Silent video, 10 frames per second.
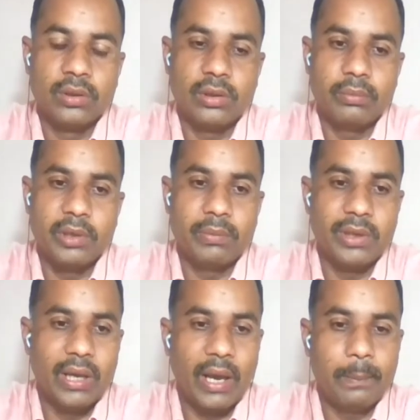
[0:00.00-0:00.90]
maybe
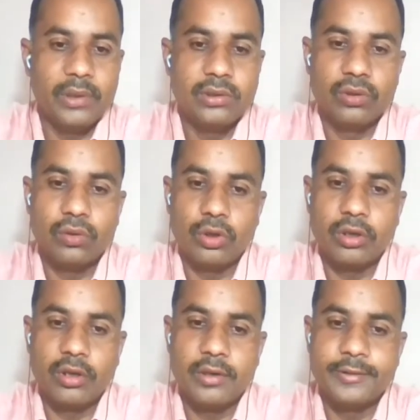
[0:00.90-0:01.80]
habit or
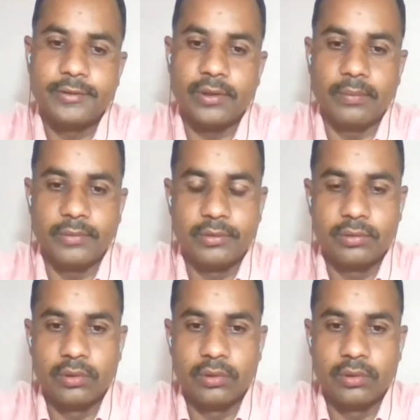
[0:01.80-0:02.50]
customs.